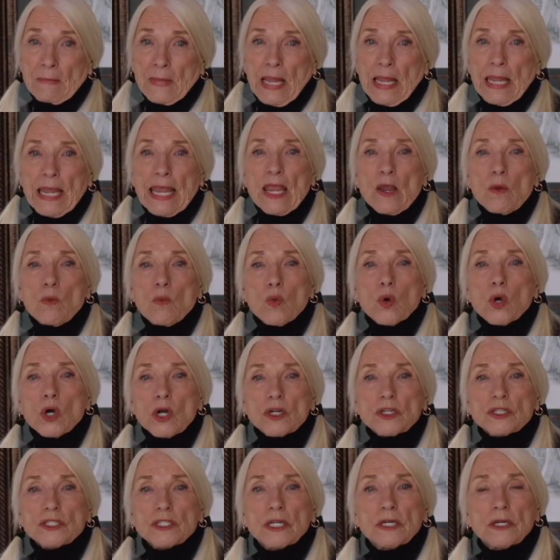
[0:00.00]
He
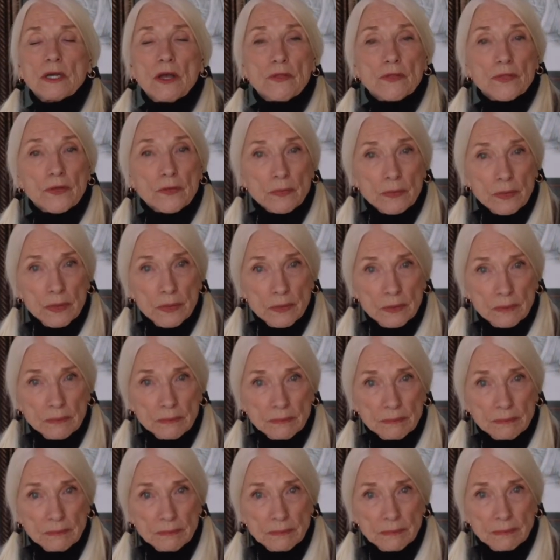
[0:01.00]
worked the
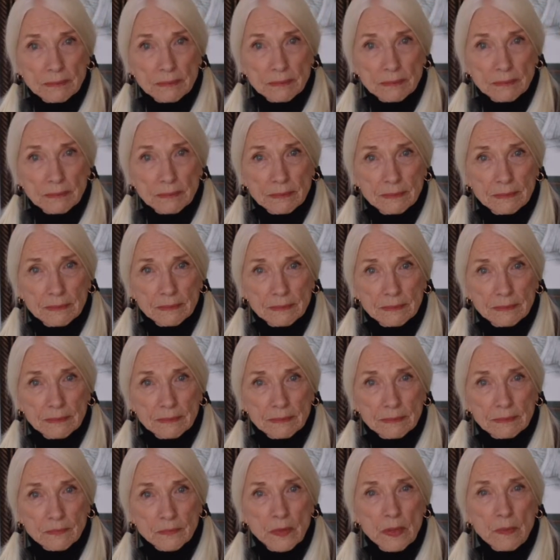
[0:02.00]
room.
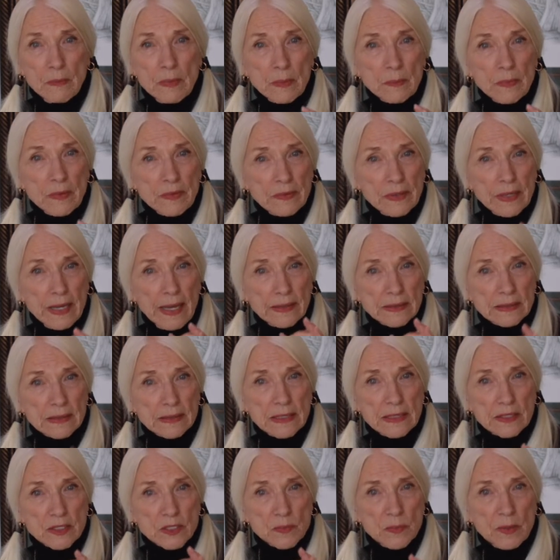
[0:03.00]
Remember that
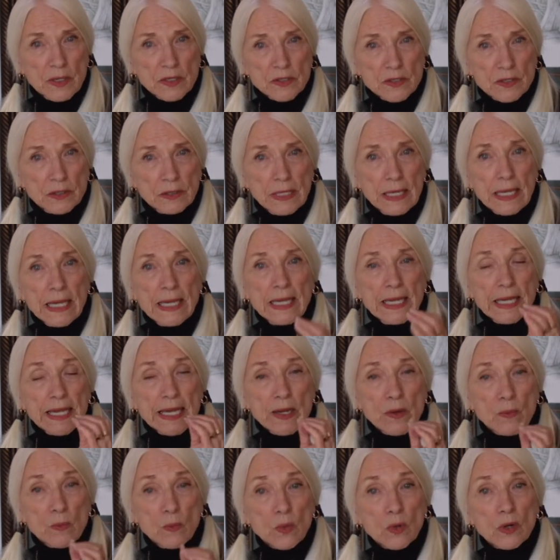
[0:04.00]
expression.
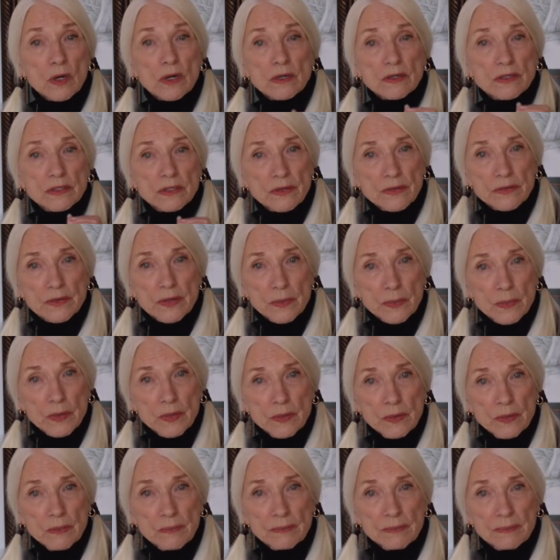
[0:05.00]
He worked the
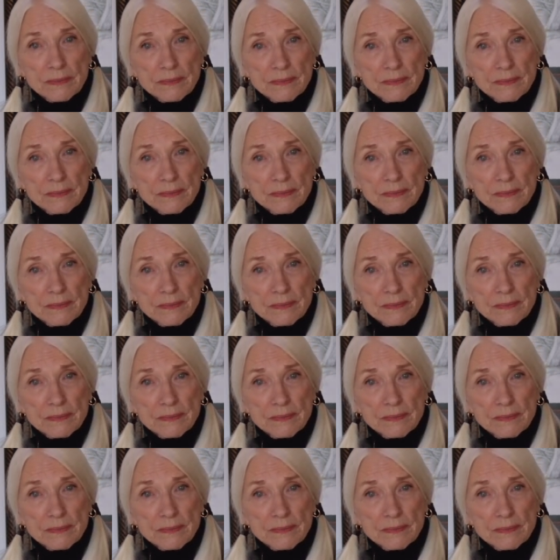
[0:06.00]
room.